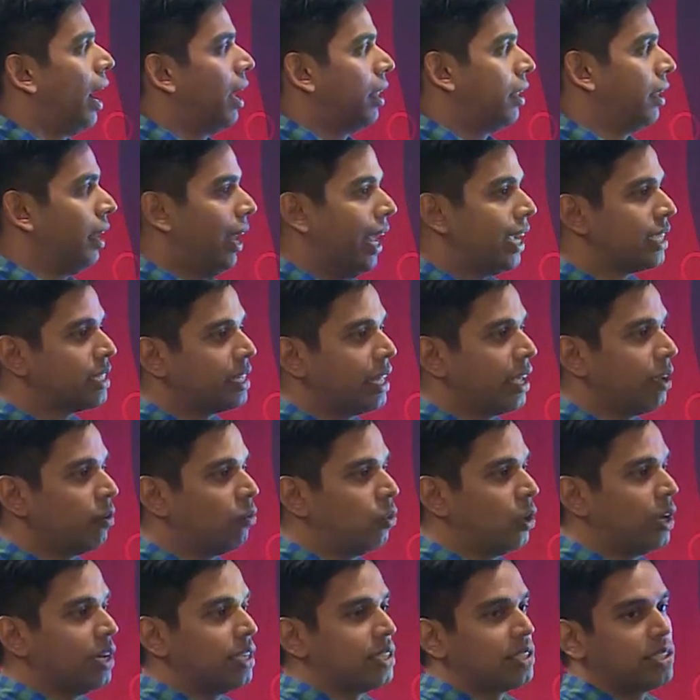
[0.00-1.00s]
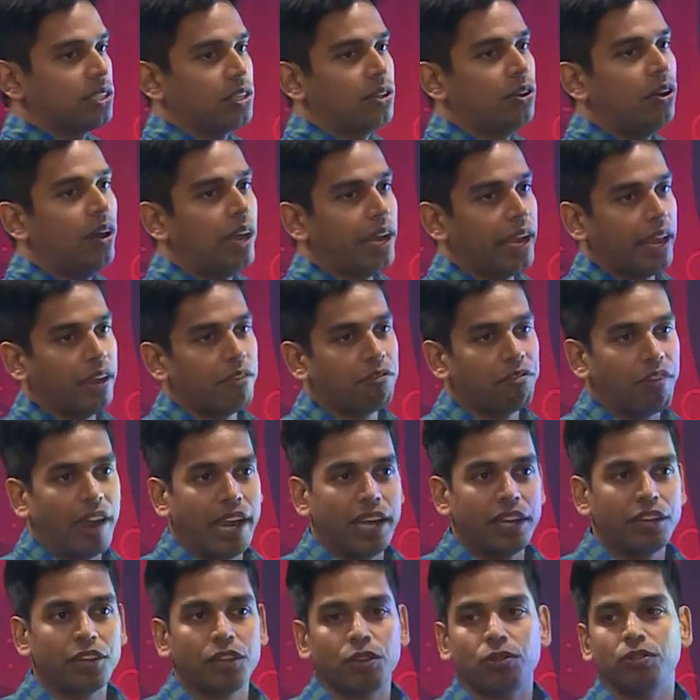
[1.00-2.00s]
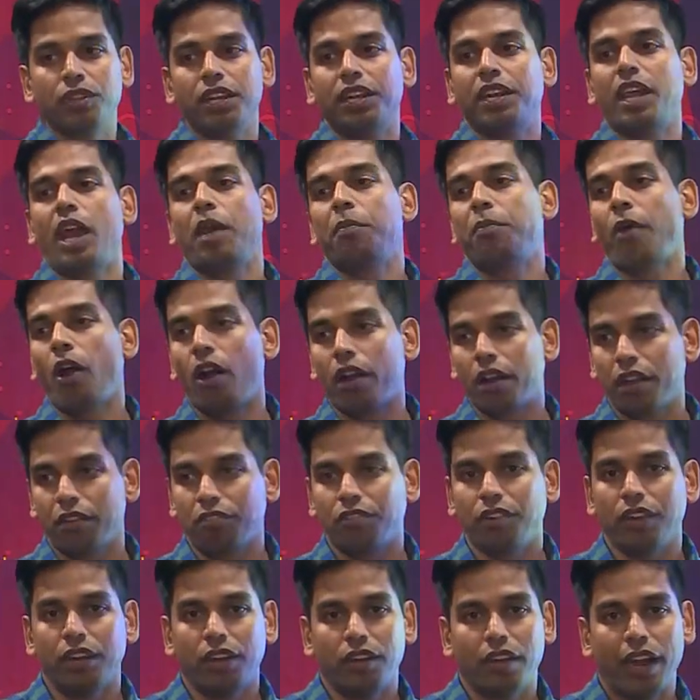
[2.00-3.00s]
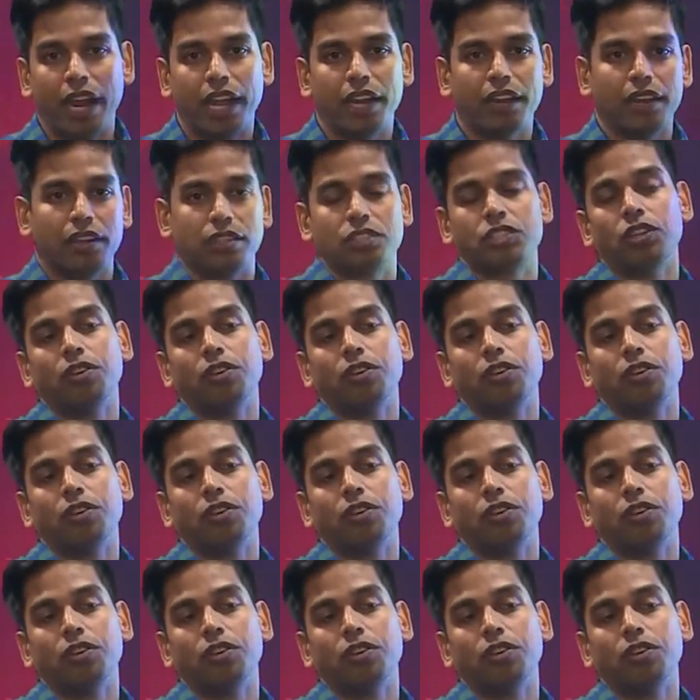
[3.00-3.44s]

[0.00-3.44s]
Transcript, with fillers: The next thing was again fine-tune the typography, right?